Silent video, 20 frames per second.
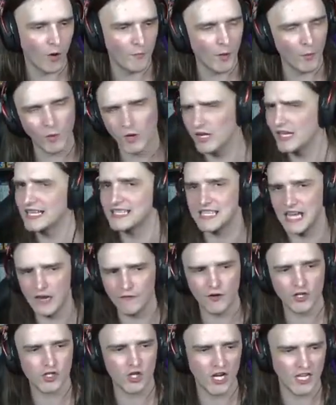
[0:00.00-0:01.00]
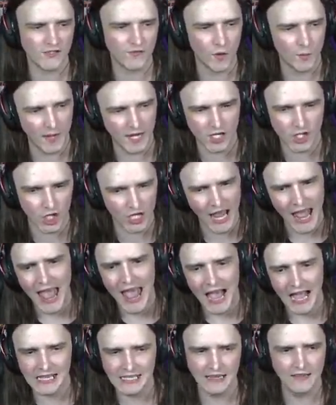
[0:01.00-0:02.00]
But we're going to save our transformation
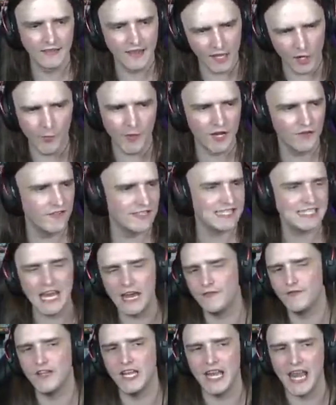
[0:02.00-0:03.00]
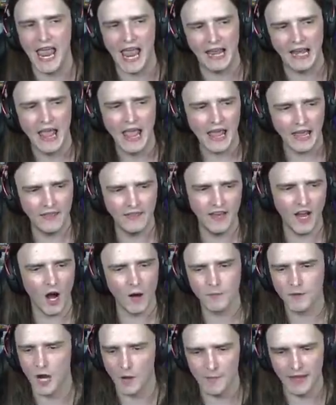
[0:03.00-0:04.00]
as a little bit of a safety net in the
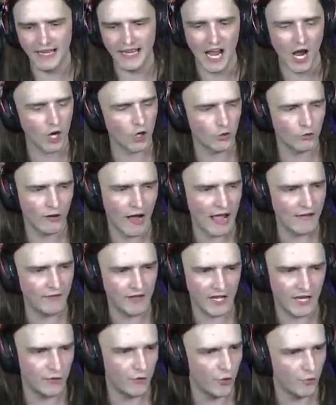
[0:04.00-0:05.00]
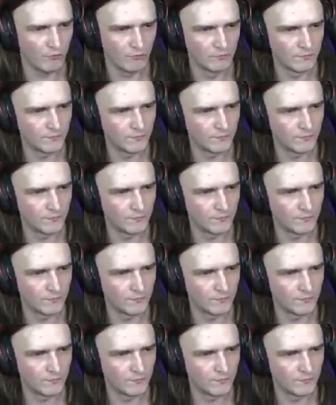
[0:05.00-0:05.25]
upcoming gravity room.